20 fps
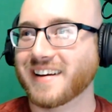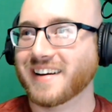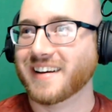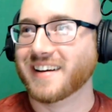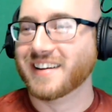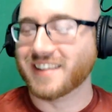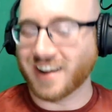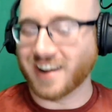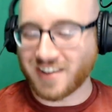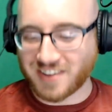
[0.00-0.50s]

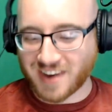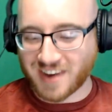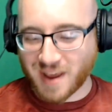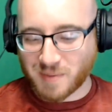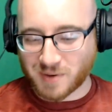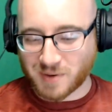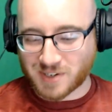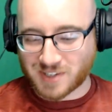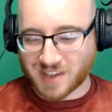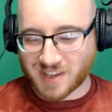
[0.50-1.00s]
Are the
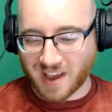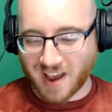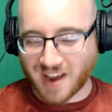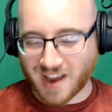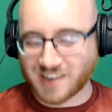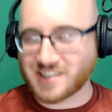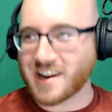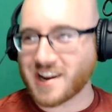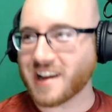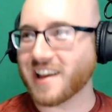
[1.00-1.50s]
neighbors
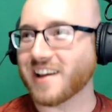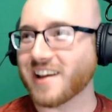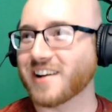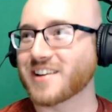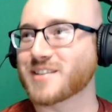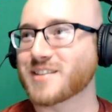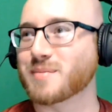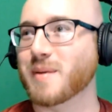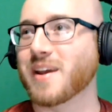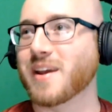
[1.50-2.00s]
hijacking our
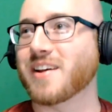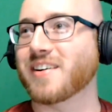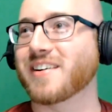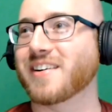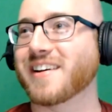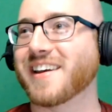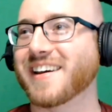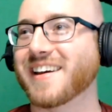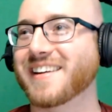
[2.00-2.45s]
speaker again?